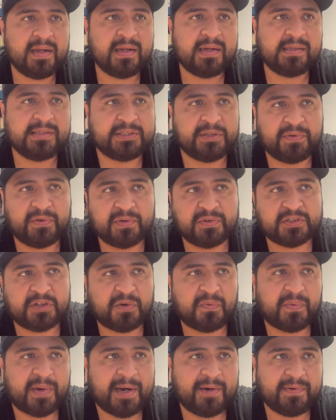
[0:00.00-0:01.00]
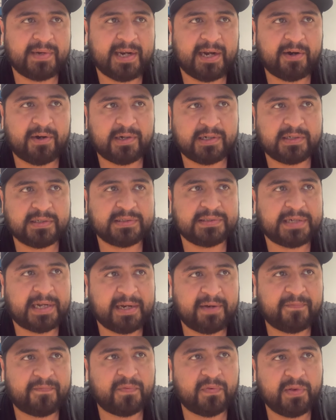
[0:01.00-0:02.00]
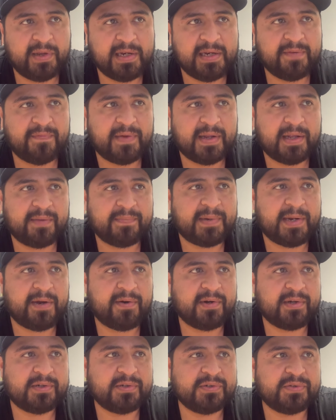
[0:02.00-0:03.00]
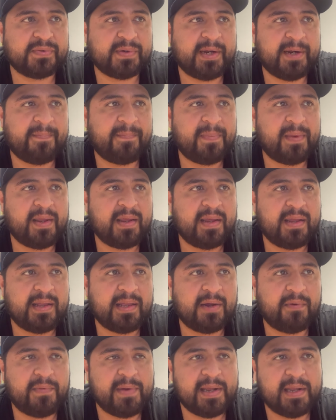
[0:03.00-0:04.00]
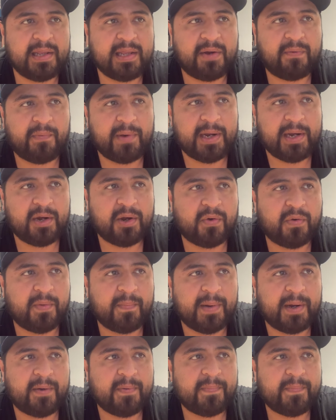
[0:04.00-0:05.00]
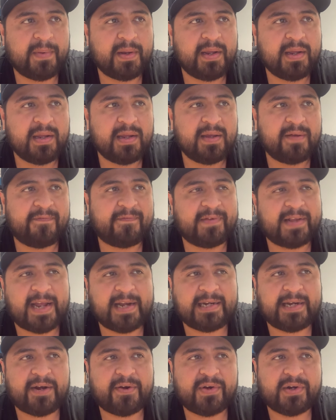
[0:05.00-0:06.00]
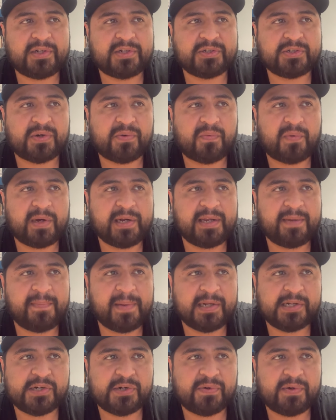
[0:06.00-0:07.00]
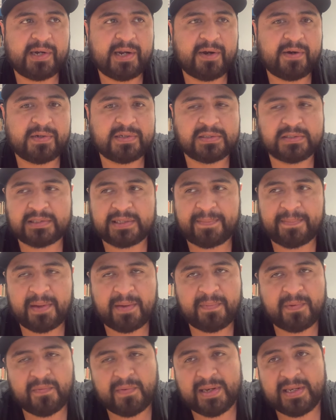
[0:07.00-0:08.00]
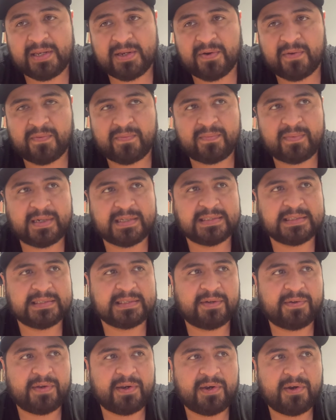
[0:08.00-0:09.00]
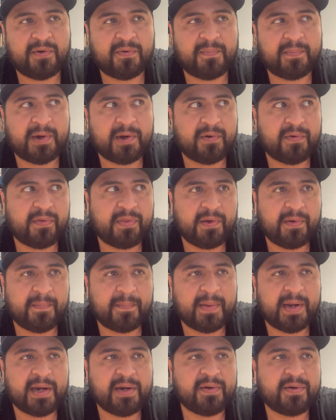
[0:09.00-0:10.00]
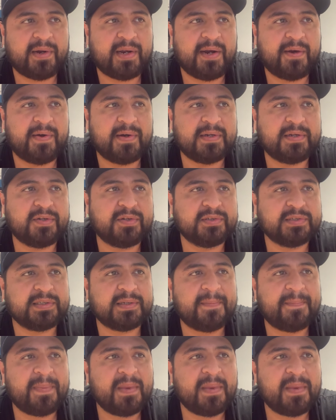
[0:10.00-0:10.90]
So those are round characters, kind of fully developed characters, right? That we know about. Flat characters are one-dimensional characters that maybe we don't necessarily know about, or they're minor characters.